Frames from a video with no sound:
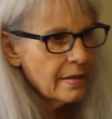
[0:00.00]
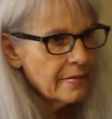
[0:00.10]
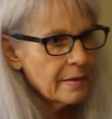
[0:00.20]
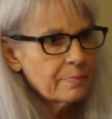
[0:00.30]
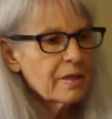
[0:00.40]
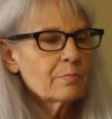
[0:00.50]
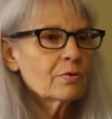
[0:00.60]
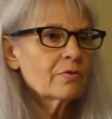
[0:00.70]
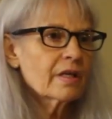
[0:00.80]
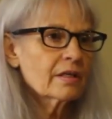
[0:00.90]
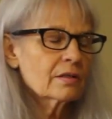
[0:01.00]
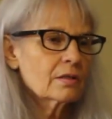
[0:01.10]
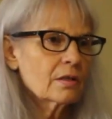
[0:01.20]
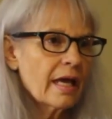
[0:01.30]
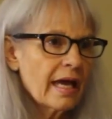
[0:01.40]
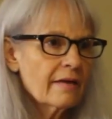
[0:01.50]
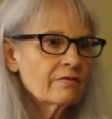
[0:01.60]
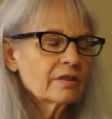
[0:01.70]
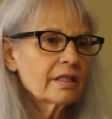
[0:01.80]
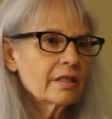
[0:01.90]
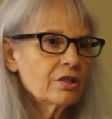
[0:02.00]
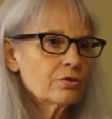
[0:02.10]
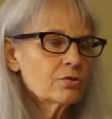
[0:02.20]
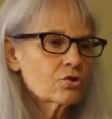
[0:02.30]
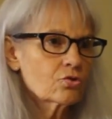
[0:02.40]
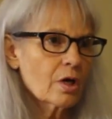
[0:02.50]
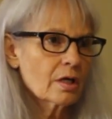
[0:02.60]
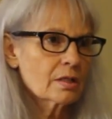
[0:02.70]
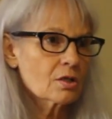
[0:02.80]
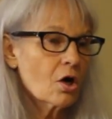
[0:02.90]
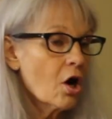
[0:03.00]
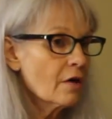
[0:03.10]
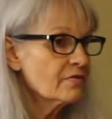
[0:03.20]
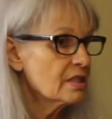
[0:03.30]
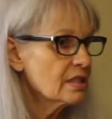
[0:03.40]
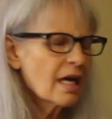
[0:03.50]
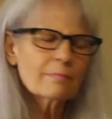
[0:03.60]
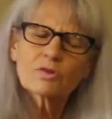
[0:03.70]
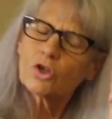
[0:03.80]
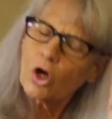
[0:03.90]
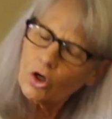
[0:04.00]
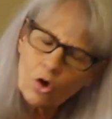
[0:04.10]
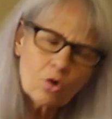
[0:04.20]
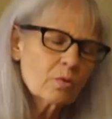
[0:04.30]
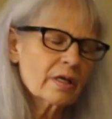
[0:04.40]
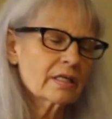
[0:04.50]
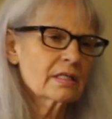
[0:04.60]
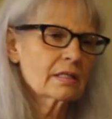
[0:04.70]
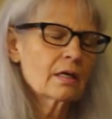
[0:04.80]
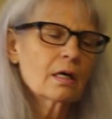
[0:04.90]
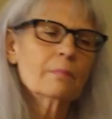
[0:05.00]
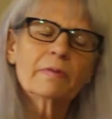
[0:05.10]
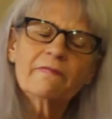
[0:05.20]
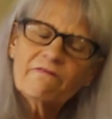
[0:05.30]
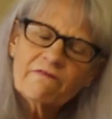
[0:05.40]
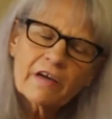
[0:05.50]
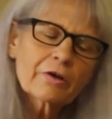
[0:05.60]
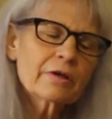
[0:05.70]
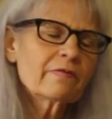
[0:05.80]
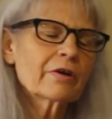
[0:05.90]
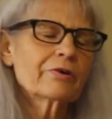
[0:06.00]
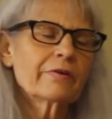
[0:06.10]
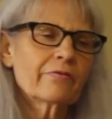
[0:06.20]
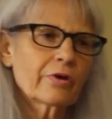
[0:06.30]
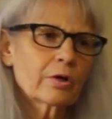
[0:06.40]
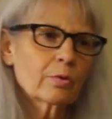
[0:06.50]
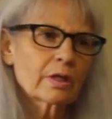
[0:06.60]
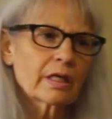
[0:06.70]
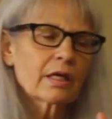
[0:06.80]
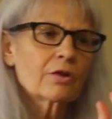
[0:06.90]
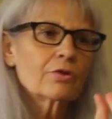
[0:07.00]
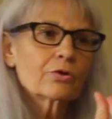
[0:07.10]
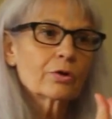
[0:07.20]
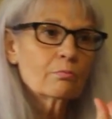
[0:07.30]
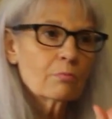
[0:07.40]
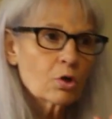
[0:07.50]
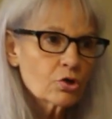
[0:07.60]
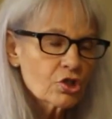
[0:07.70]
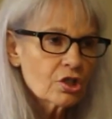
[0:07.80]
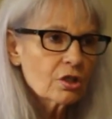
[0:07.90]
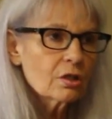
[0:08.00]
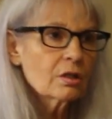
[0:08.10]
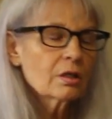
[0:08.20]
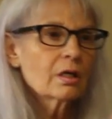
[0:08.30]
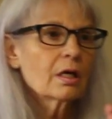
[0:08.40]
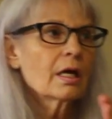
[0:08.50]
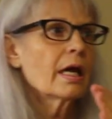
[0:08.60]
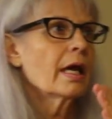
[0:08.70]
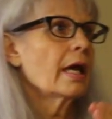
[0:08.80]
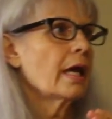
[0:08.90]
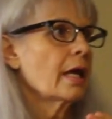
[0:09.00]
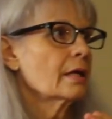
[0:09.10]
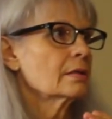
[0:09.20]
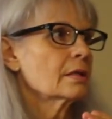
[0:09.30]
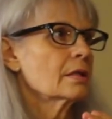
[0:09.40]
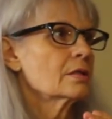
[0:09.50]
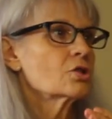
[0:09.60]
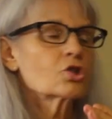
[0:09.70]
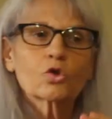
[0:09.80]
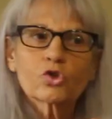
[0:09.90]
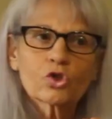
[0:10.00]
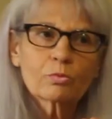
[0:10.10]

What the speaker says: that people that heavily use drugs, oftentimes, not always, but very, very frequently, their emotional and social